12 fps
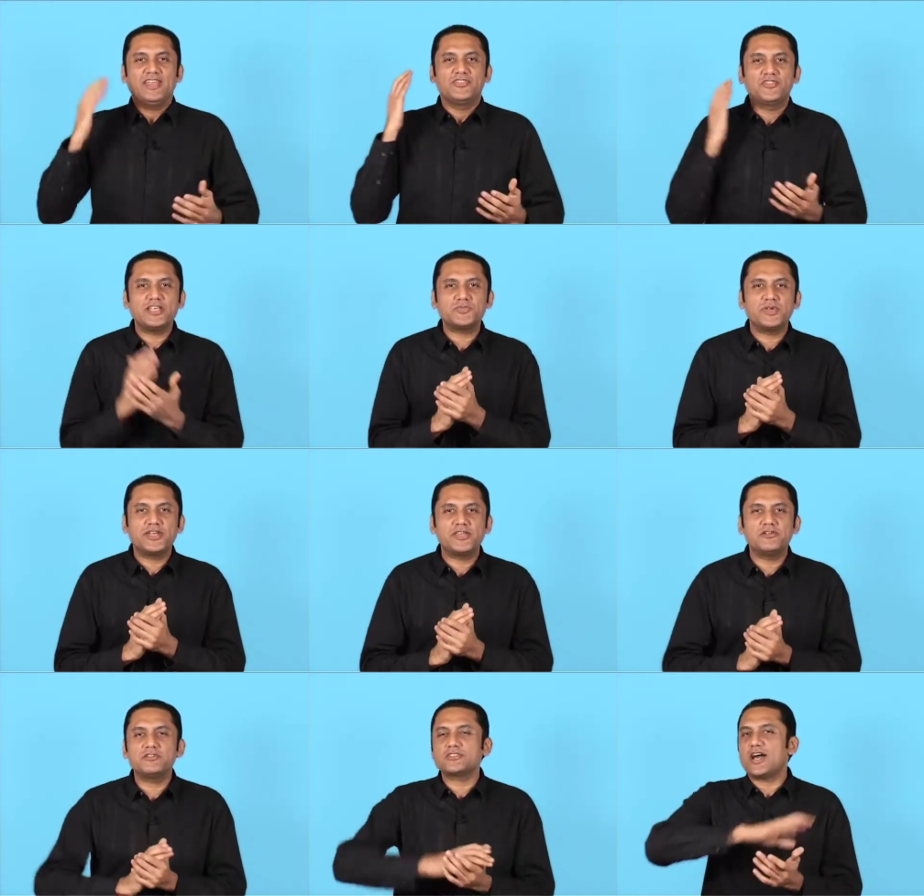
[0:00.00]
These
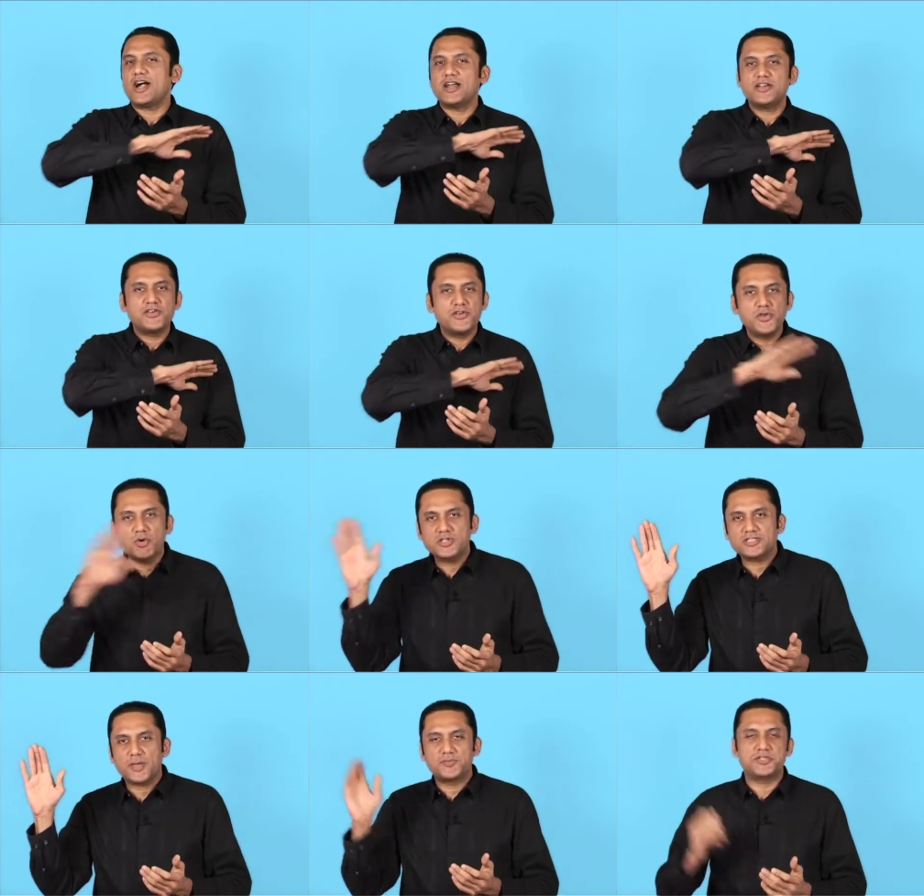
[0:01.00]
videos are no
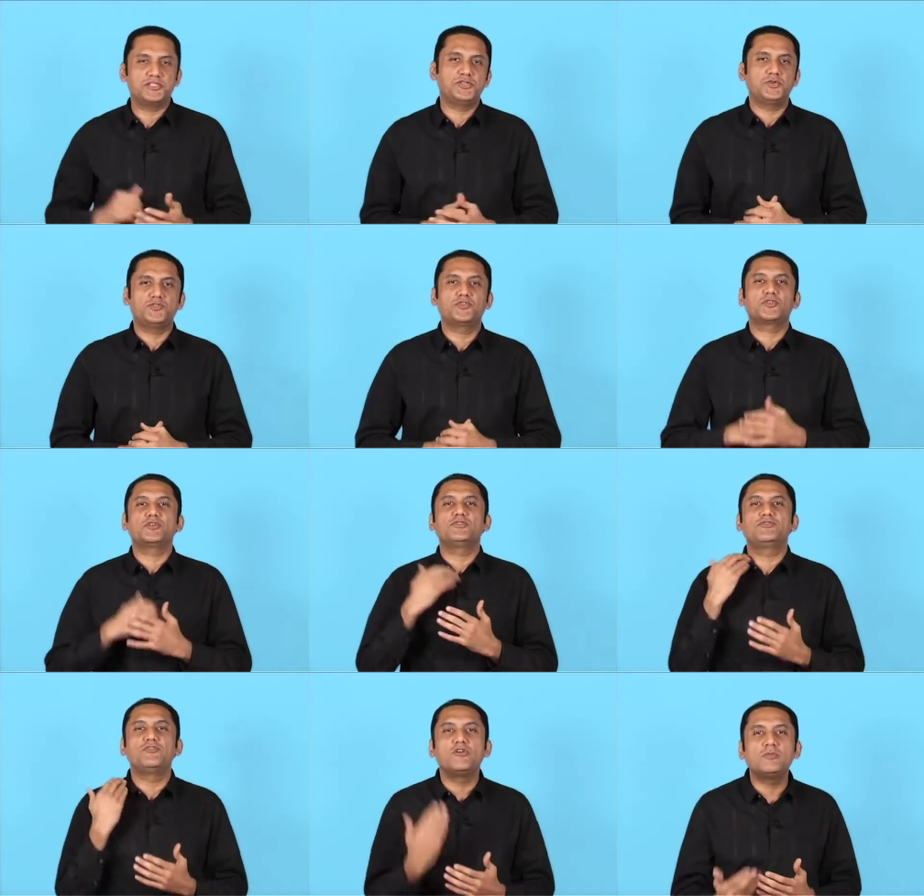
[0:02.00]
substitute for the
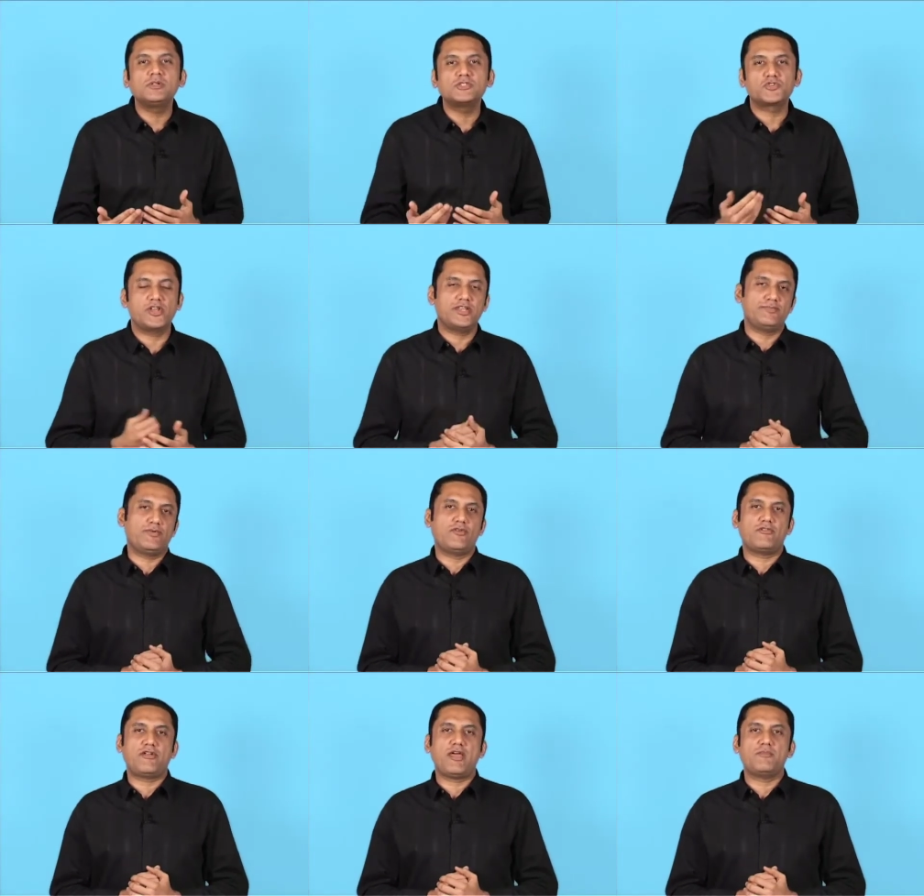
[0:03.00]
formal training
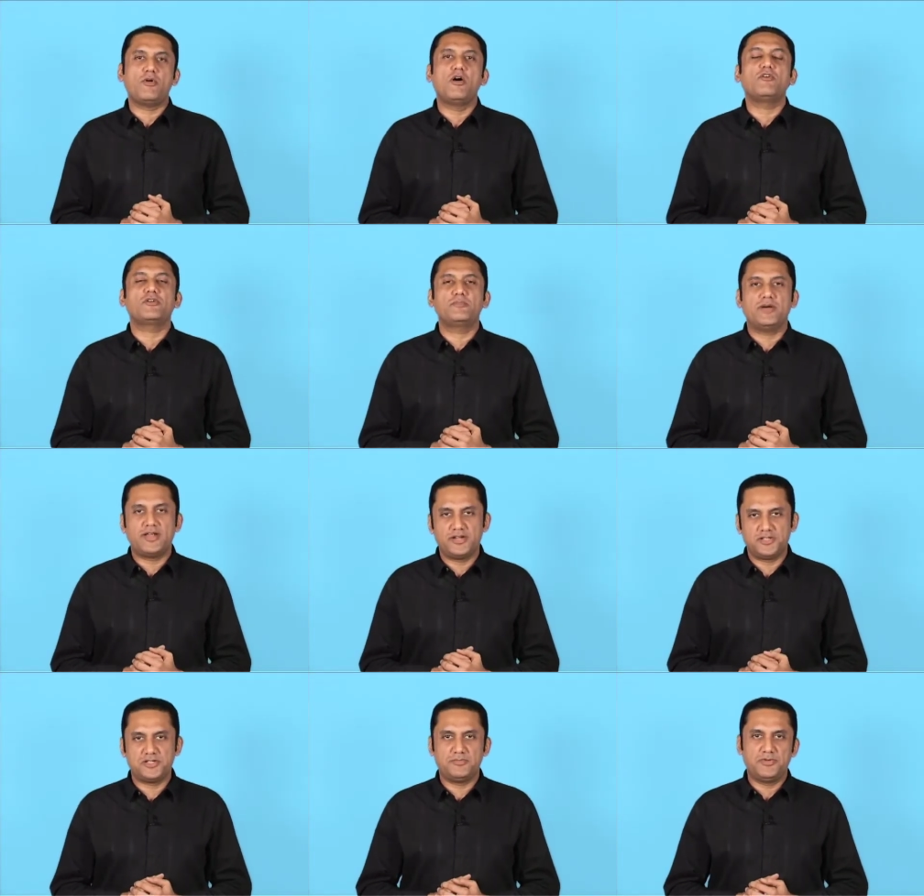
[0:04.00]
program offered by our
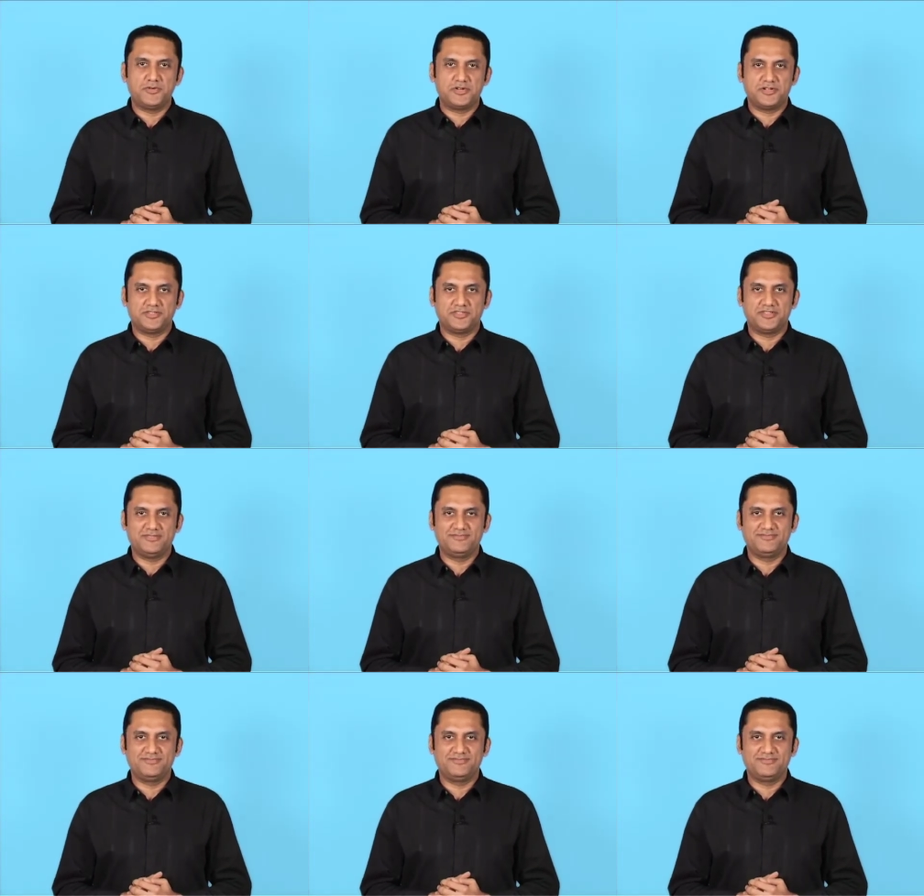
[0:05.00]
distributors.